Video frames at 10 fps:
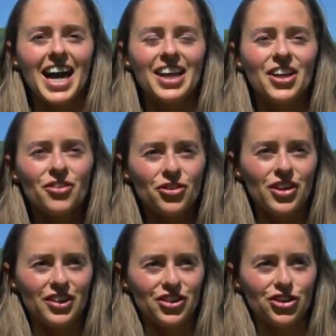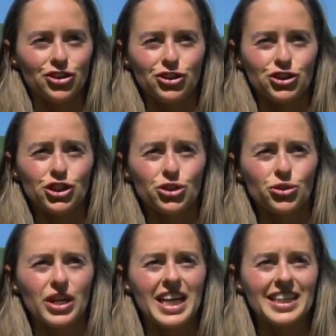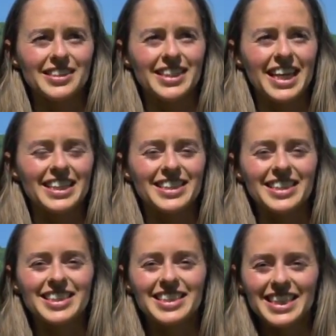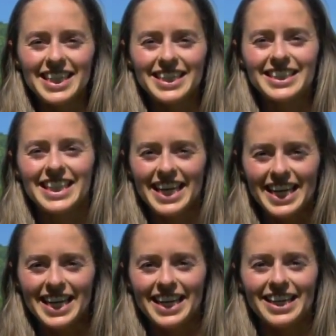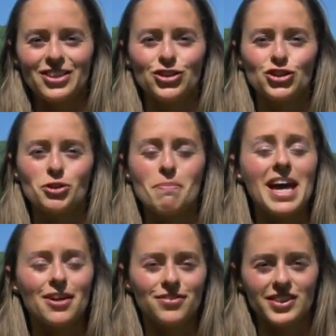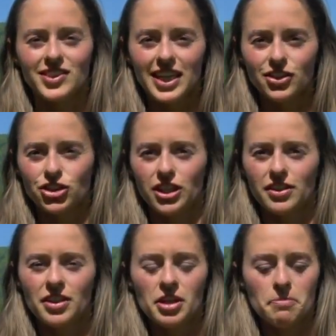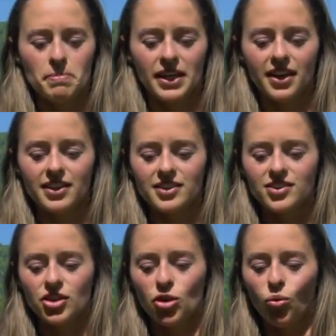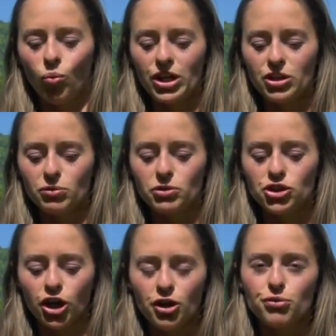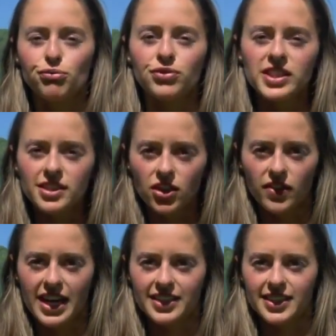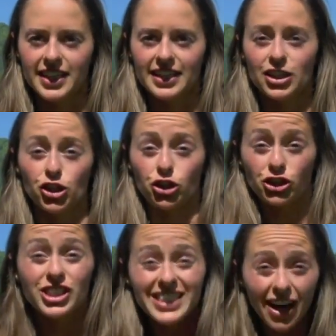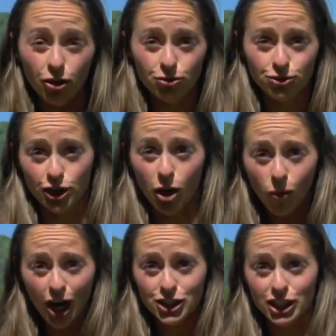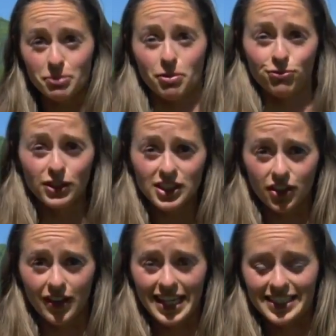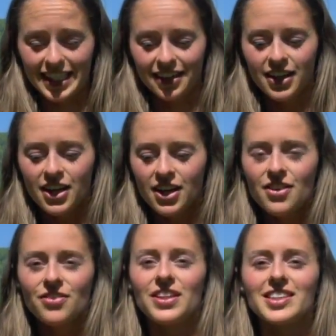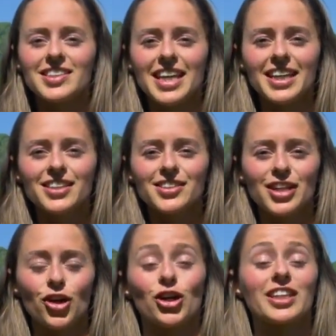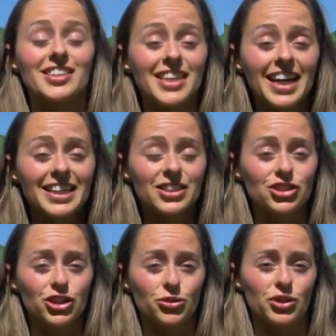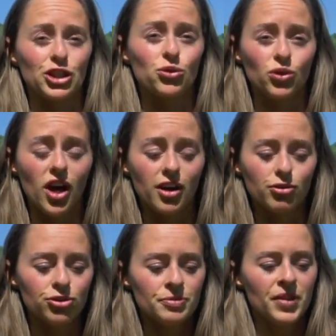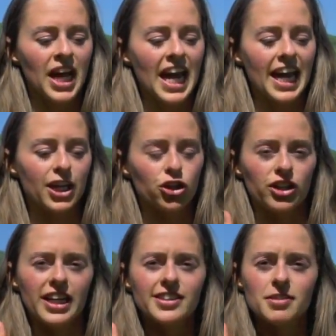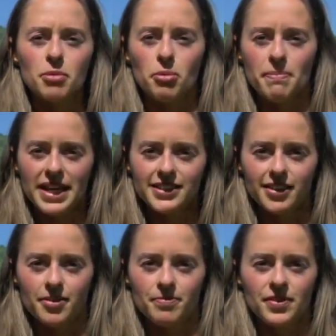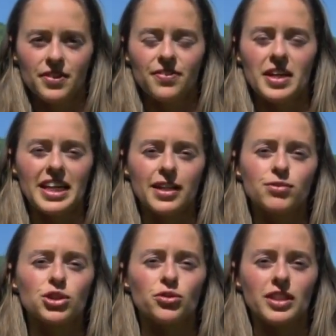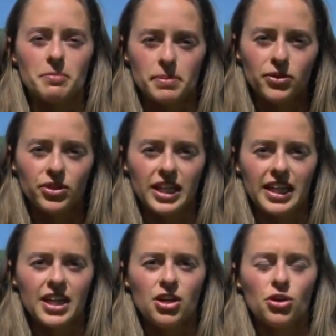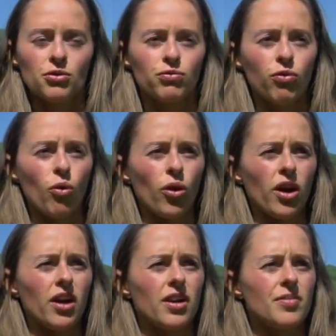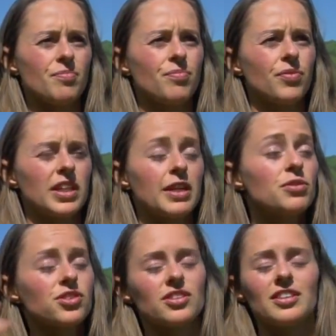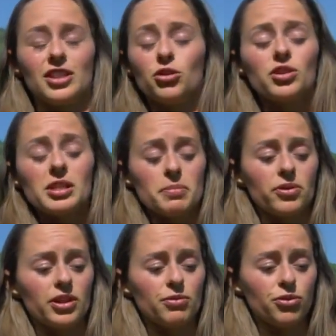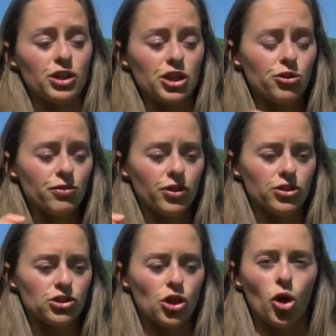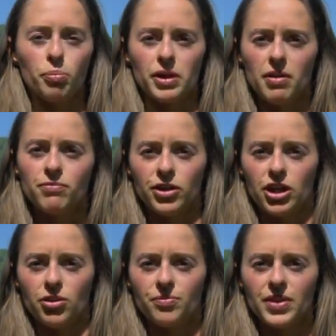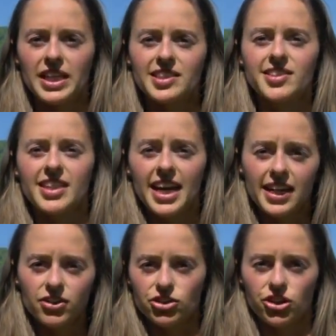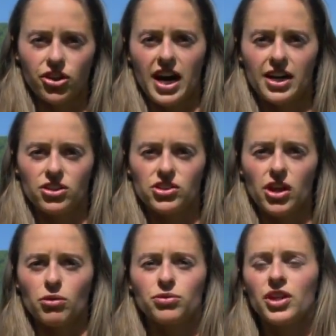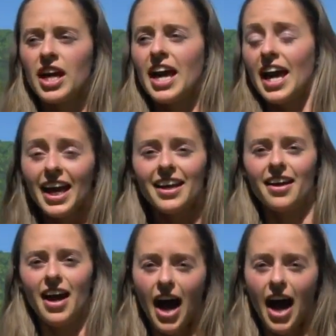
another thing that it'll do is it's a seed key to manifestation, because when you start physicalizing yourself, not watching, but physicalizing these things that are exciting to you, that you love, it creates a momentum that gives you the ability for the universe to open up for you. It's saying to your higher self, hey,